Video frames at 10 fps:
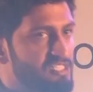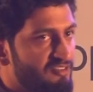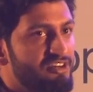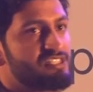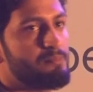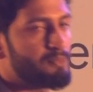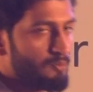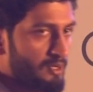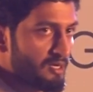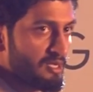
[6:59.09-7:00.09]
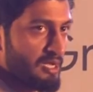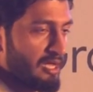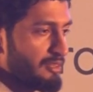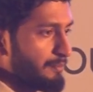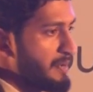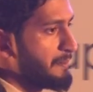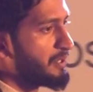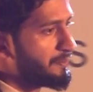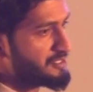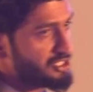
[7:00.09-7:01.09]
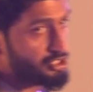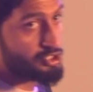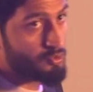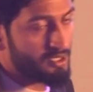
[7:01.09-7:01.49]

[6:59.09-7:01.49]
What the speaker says: is a very simple one, and the main purpose is just to